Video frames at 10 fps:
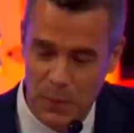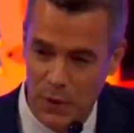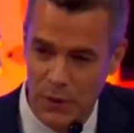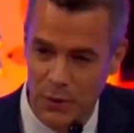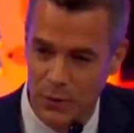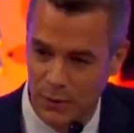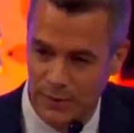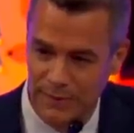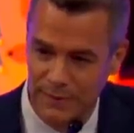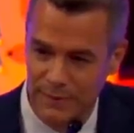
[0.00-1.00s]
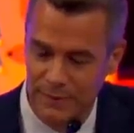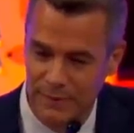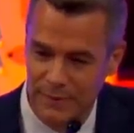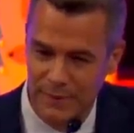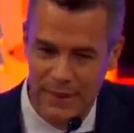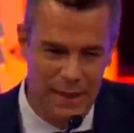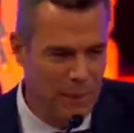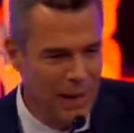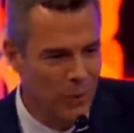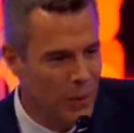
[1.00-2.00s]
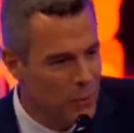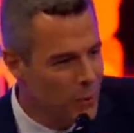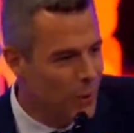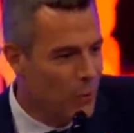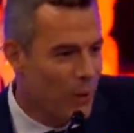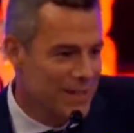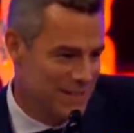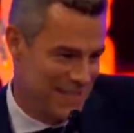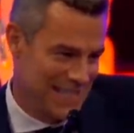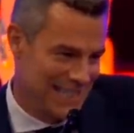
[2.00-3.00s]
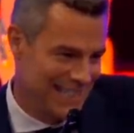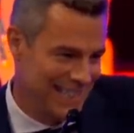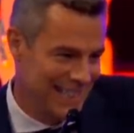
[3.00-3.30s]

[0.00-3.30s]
Purdue, and by the way, we were a one seed.